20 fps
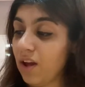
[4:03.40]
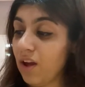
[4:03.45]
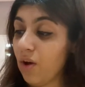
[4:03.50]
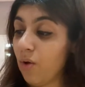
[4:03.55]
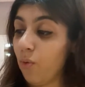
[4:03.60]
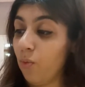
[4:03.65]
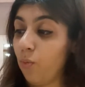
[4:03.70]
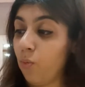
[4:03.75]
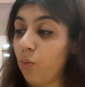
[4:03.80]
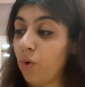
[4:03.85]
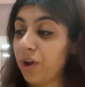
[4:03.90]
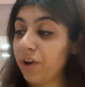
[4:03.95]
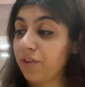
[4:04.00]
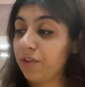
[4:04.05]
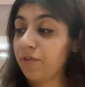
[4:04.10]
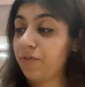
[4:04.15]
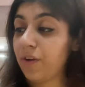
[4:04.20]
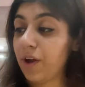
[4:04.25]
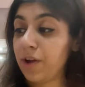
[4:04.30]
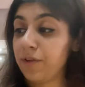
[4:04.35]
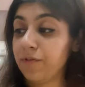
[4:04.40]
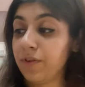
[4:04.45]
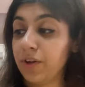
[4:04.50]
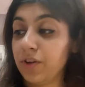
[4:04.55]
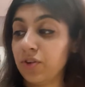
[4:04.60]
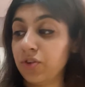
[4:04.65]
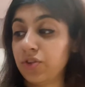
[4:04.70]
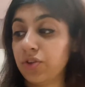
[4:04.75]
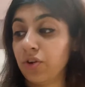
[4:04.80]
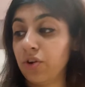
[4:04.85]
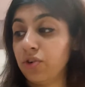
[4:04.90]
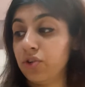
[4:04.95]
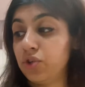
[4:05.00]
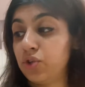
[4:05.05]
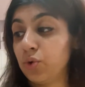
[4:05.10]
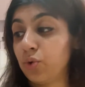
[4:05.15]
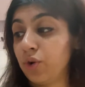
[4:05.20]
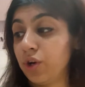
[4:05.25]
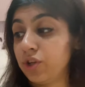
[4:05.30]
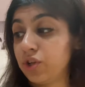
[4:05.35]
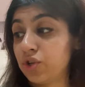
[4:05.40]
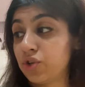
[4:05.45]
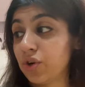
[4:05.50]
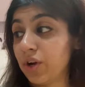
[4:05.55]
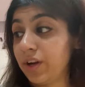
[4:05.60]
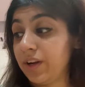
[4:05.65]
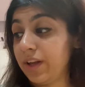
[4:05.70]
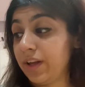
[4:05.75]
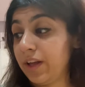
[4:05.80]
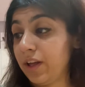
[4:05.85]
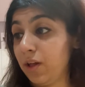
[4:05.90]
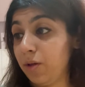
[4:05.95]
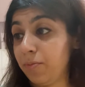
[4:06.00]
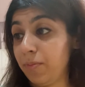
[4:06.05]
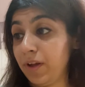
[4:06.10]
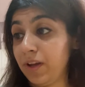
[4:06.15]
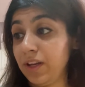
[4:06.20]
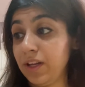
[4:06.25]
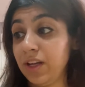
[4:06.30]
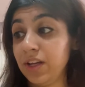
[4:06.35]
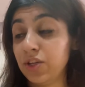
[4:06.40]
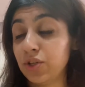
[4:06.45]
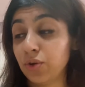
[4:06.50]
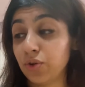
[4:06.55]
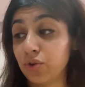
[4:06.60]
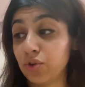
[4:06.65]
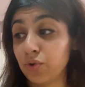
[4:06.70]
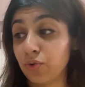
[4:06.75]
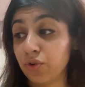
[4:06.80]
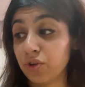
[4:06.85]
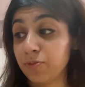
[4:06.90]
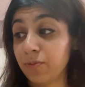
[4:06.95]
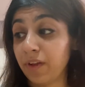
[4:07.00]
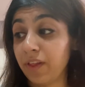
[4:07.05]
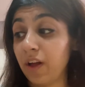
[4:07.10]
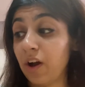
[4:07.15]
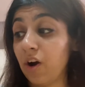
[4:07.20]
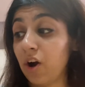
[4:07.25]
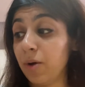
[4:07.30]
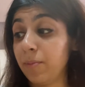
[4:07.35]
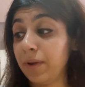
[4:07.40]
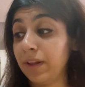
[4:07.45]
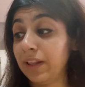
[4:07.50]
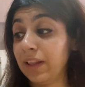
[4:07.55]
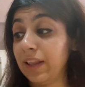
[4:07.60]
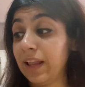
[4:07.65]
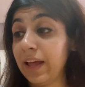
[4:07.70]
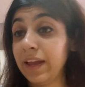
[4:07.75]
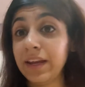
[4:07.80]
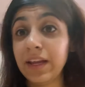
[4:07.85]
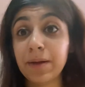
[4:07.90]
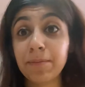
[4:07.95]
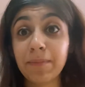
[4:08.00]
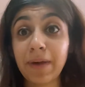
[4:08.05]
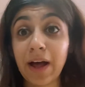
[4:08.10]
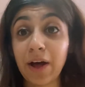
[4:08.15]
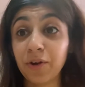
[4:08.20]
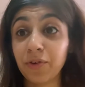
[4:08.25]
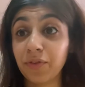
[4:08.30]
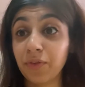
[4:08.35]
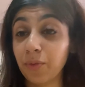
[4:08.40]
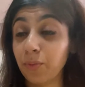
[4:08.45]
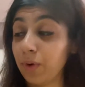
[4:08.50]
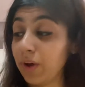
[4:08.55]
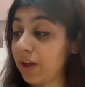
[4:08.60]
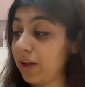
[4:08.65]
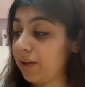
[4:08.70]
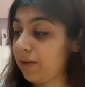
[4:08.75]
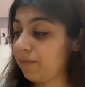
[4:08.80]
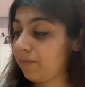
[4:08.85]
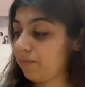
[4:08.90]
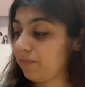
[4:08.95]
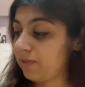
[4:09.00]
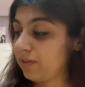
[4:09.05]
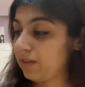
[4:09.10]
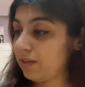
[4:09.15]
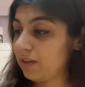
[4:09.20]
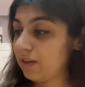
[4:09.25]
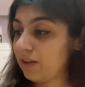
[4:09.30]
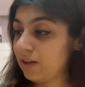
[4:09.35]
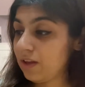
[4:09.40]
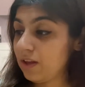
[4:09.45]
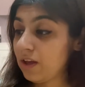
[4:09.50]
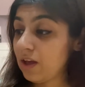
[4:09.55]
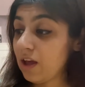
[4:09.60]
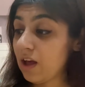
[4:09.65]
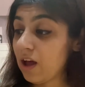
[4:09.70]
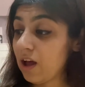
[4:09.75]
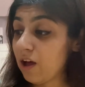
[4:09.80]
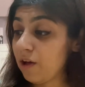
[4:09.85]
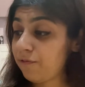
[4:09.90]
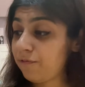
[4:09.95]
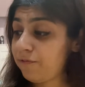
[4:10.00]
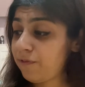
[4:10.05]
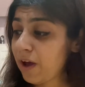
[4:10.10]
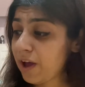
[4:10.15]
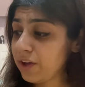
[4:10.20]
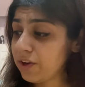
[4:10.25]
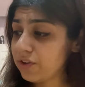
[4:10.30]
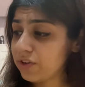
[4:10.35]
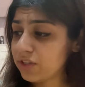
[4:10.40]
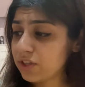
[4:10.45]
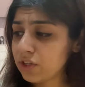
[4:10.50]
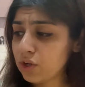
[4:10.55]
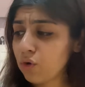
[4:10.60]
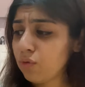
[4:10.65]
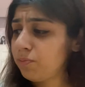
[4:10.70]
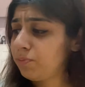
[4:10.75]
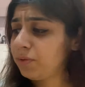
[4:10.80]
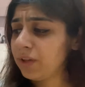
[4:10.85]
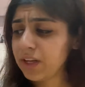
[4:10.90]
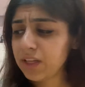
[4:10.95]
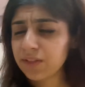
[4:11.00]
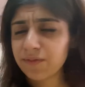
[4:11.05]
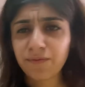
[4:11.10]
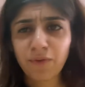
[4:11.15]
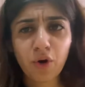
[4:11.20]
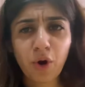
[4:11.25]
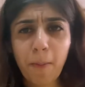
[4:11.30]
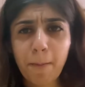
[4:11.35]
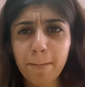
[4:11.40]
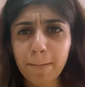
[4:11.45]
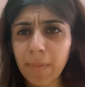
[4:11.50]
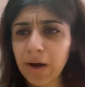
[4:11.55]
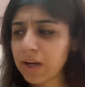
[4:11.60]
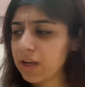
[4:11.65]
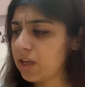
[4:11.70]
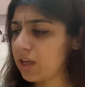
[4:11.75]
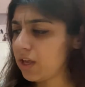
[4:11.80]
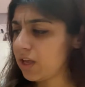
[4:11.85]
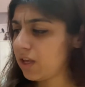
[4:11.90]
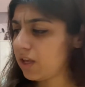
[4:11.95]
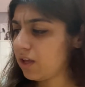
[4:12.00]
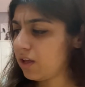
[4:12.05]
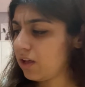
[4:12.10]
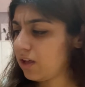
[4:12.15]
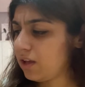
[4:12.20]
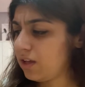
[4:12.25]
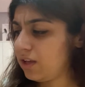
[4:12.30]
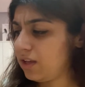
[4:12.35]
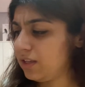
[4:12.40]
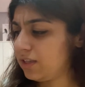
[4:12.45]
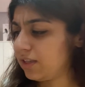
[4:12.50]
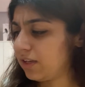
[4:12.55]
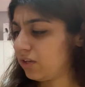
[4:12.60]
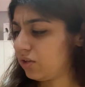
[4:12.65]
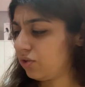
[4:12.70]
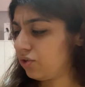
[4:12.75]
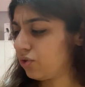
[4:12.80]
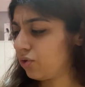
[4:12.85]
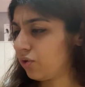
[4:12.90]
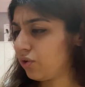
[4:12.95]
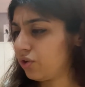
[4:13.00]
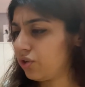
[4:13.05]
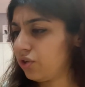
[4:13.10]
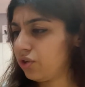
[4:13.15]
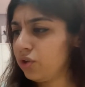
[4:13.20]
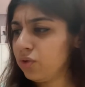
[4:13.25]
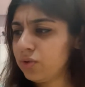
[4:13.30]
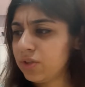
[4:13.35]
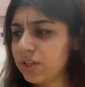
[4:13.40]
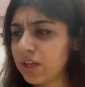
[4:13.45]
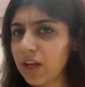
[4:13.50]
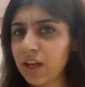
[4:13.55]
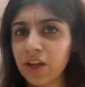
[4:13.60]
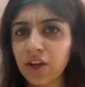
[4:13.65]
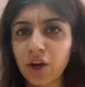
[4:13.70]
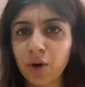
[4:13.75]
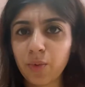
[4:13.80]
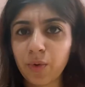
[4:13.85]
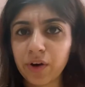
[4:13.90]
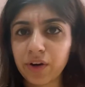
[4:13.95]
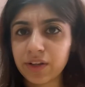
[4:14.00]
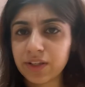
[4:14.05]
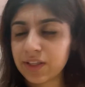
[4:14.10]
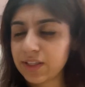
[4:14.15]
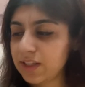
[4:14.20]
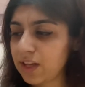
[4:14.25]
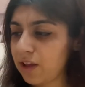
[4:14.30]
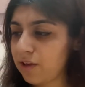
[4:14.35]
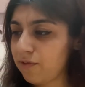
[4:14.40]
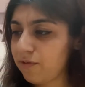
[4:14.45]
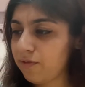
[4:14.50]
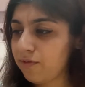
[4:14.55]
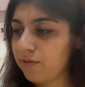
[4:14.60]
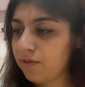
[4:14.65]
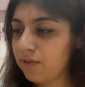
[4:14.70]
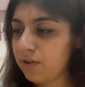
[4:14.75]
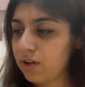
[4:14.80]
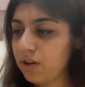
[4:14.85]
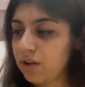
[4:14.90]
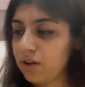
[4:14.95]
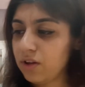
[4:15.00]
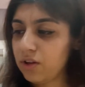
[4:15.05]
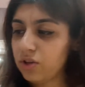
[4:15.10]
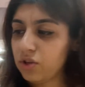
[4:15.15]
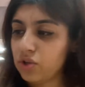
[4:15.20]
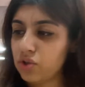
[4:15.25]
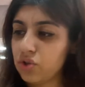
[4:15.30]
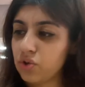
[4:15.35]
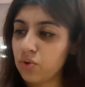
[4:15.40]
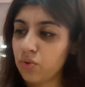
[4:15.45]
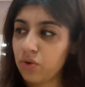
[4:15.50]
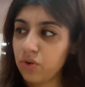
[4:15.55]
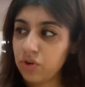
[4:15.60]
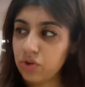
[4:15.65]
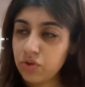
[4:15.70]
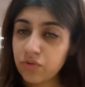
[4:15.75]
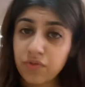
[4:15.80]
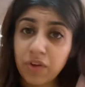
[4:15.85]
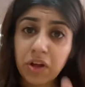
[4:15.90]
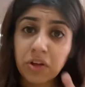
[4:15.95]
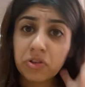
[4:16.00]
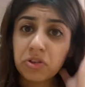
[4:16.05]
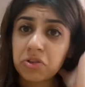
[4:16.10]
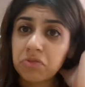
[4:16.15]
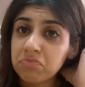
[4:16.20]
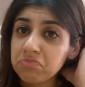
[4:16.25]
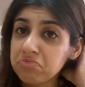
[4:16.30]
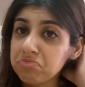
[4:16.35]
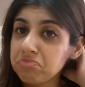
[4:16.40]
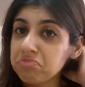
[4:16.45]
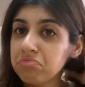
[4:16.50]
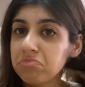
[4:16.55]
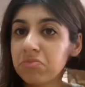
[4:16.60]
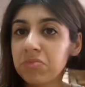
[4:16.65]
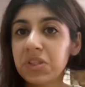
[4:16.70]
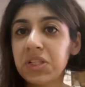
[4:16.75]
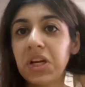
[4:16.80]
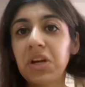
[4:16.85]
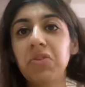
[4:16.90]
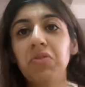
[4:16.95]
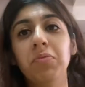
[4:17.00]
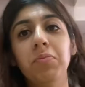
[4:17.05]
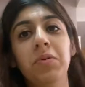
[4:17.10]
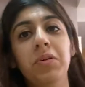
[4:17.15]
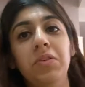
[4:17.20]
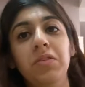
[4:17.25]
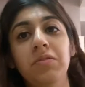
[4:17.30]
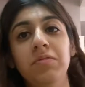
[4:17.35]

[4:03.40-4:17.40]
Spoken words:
One of the firefighters saw George trying to help, and he took George by the arm and led him out of the way. "A fire is no place for a monkey," he said to George. "You stay here where it's safe." George felt terrible.